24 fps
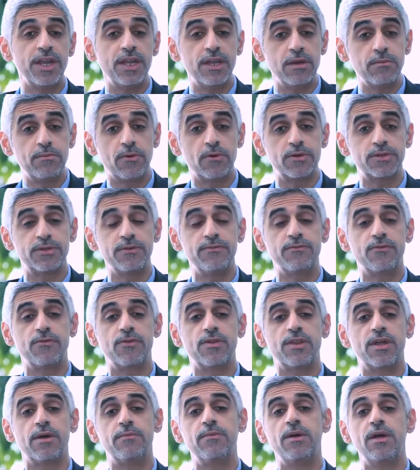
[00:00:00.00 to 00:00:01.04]
important for
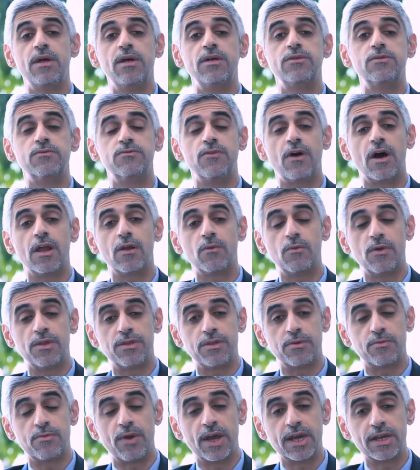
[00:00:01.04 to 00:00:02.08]
them to follow
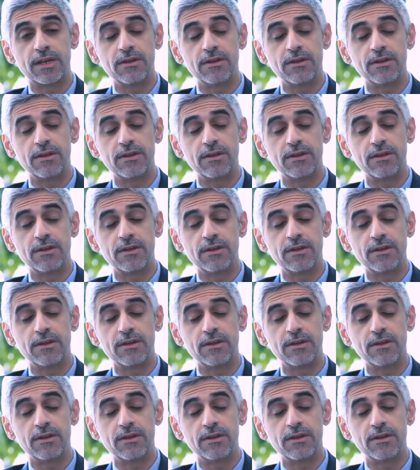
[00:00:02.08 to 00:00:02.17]
with a regular